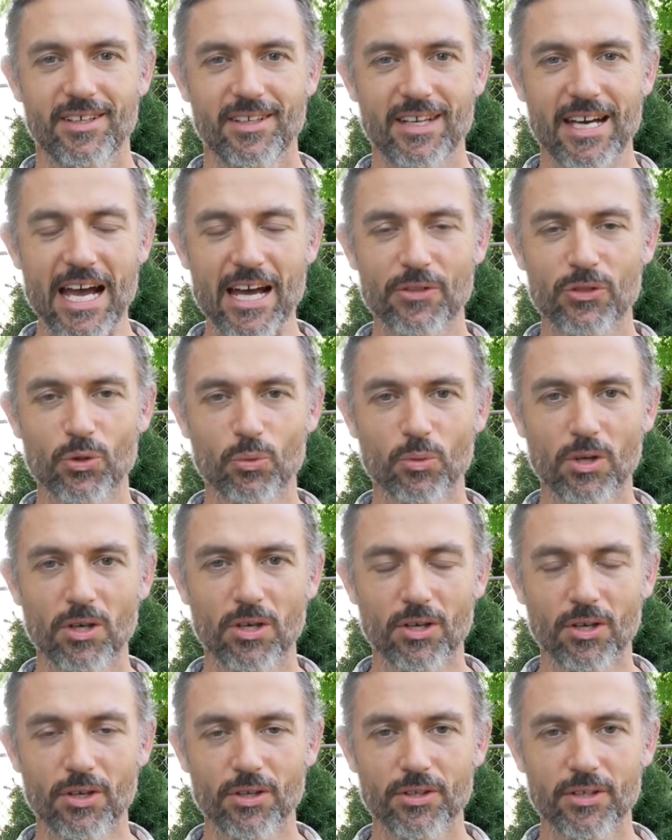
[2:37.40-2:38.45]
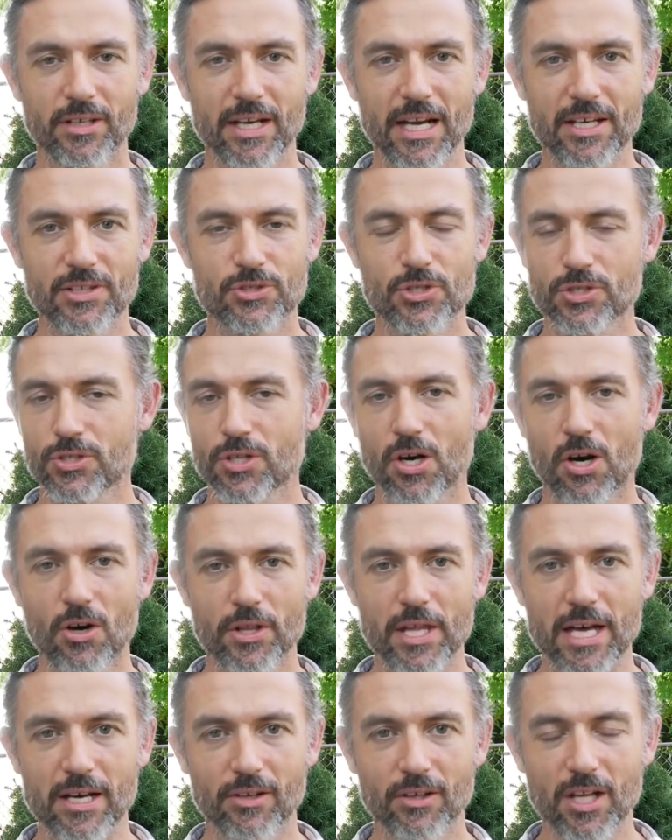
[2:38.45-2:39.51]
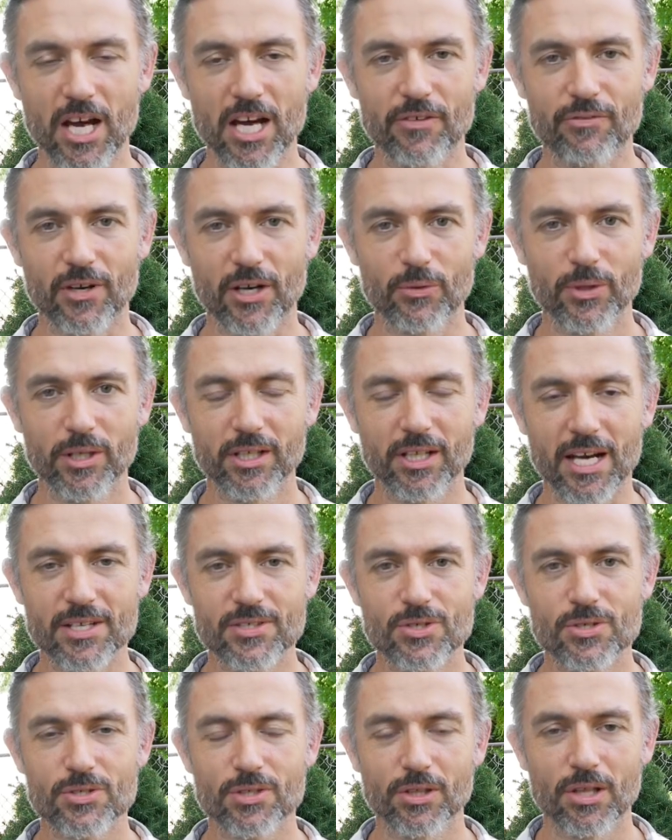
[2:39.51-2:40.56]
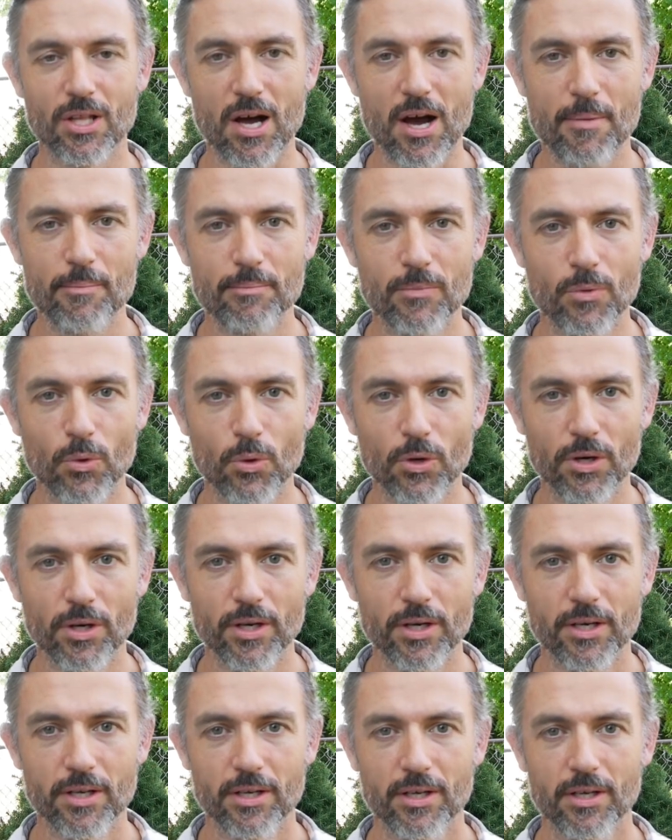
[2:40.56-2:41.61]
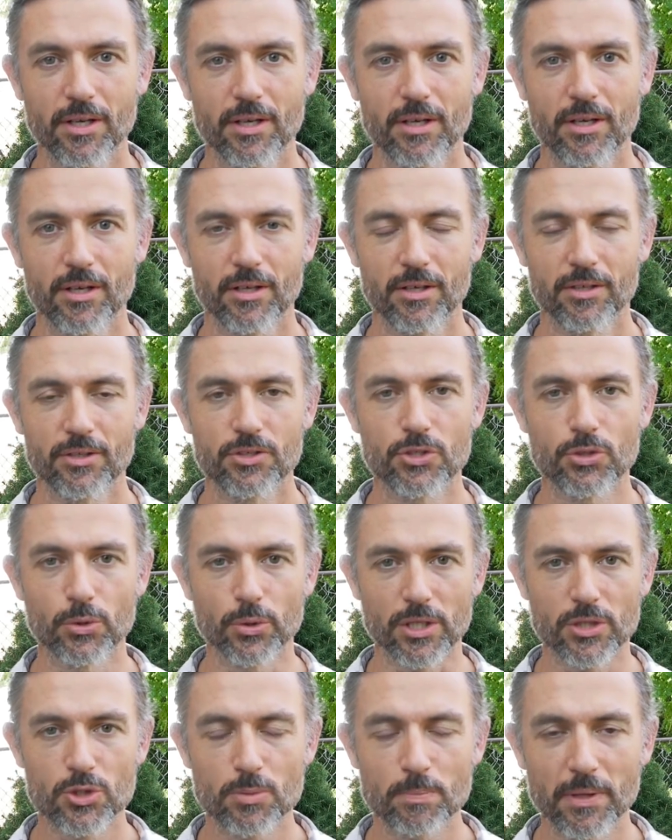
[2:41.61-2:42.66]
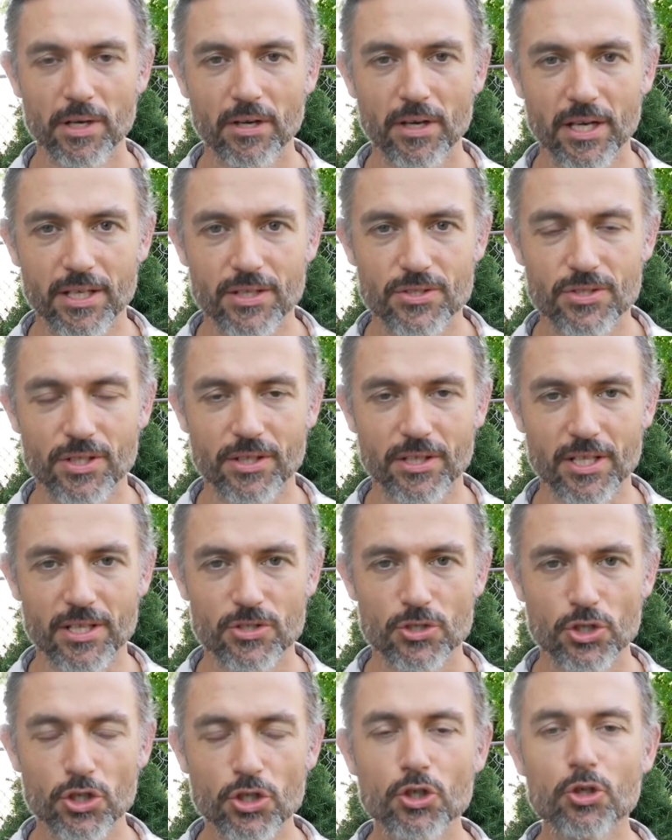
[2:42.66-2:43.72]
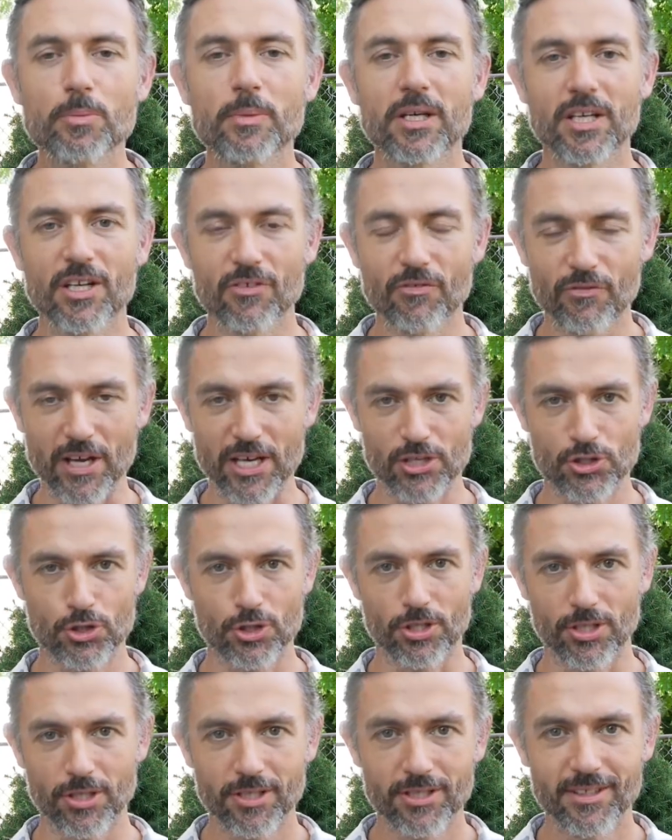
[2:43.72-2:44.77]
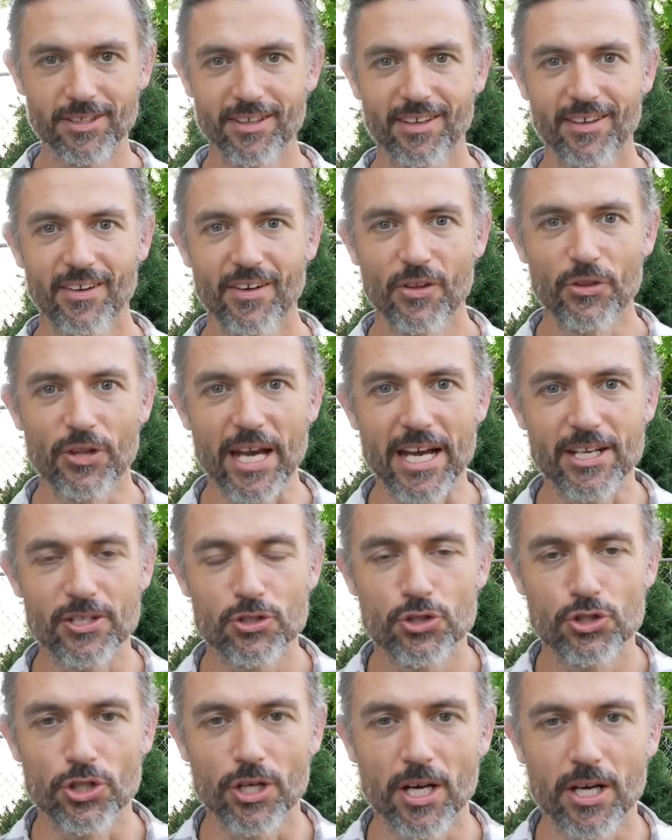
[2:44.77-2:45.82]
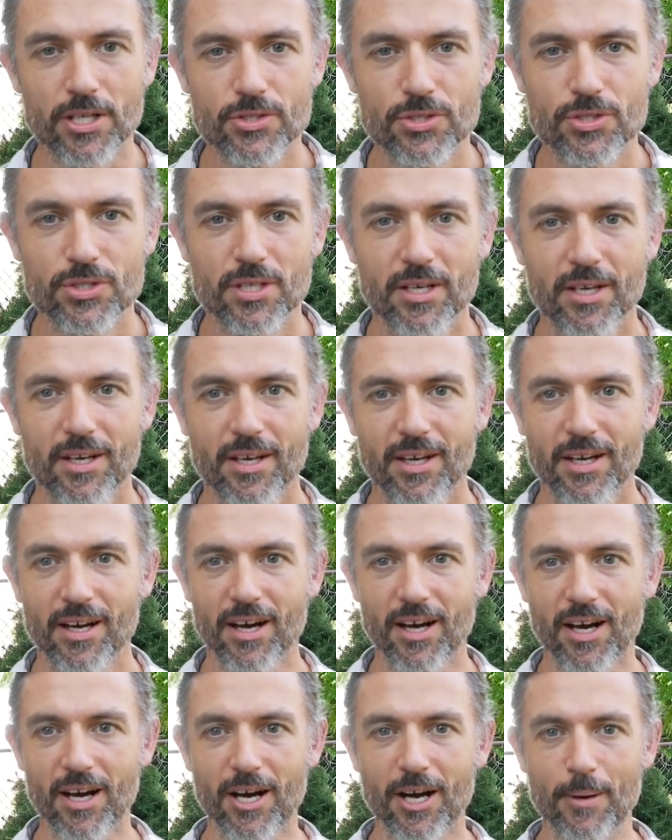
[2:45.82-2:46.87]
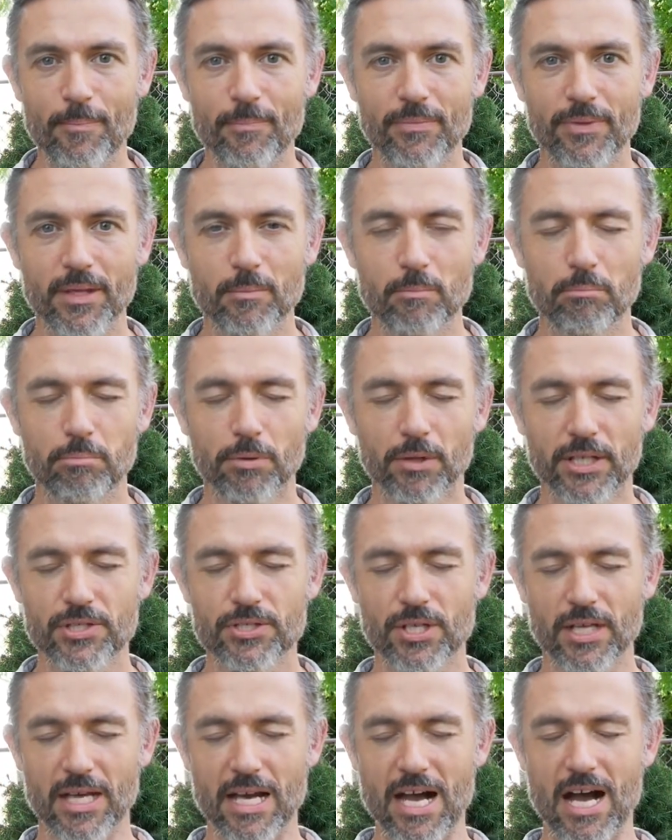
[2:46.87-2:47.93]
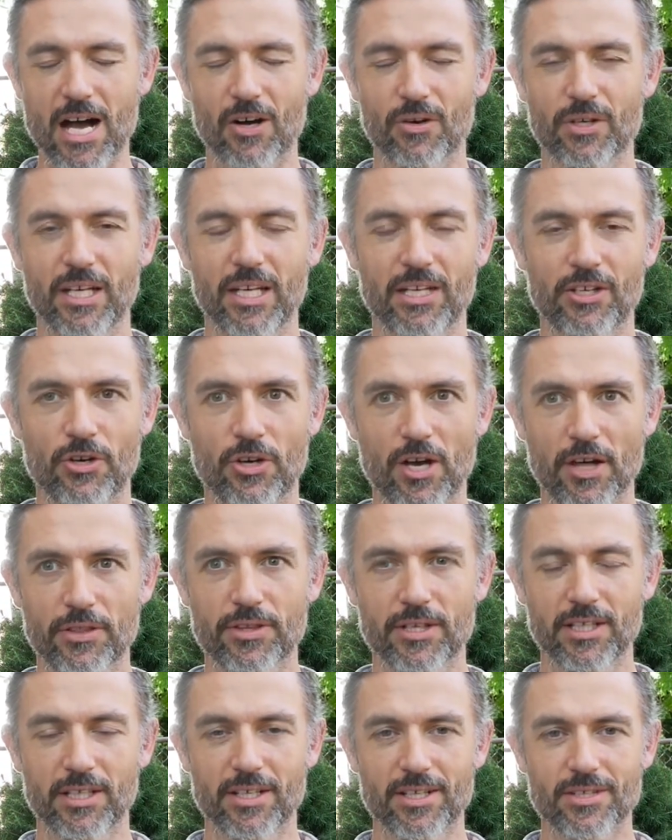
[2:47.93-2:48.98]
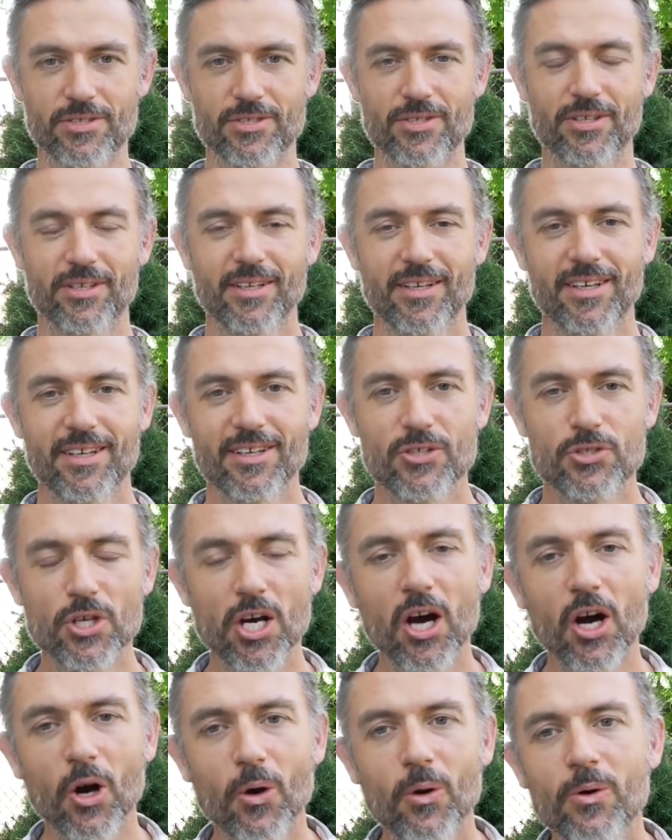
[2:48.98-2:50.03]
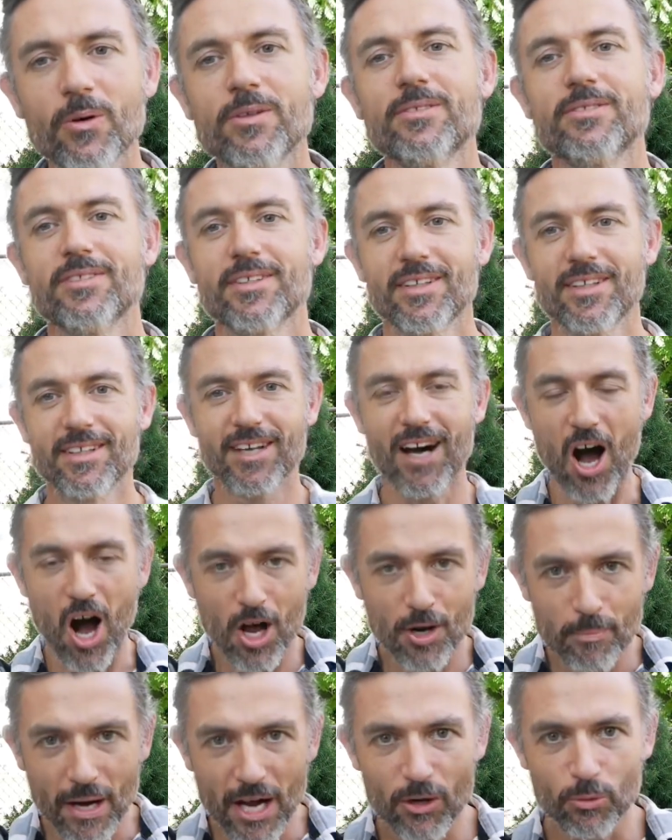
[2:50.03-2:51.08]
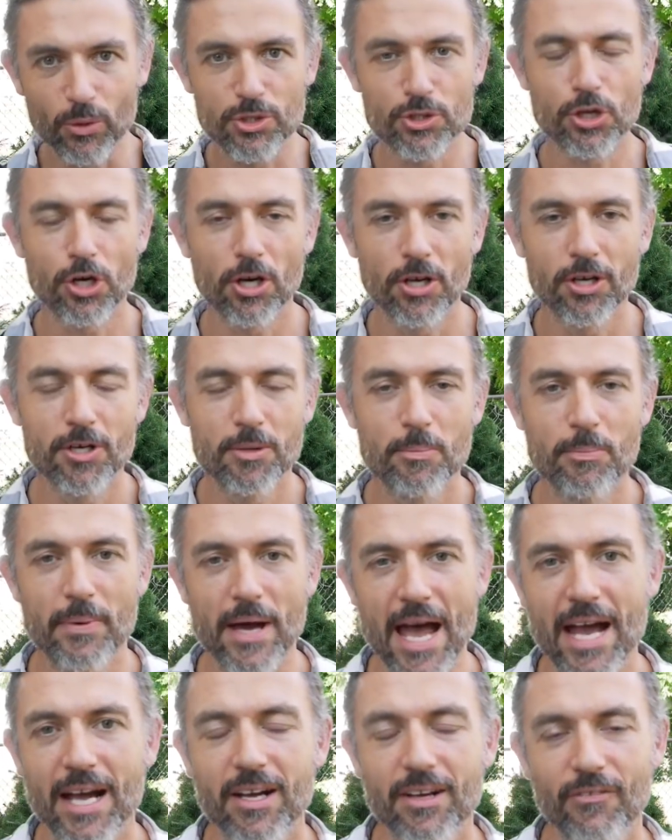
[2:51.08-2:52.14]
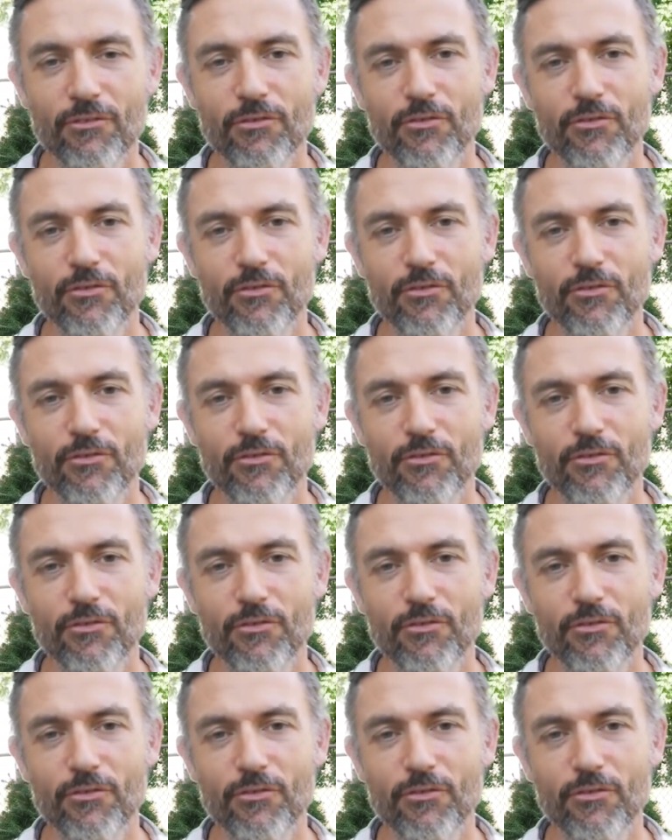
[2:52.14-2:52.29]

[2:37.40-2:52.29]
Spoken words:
at the world and just call that a life. I realized there's a lot more to experience in this human adventure than just blissing out in nothingness. So, on my return back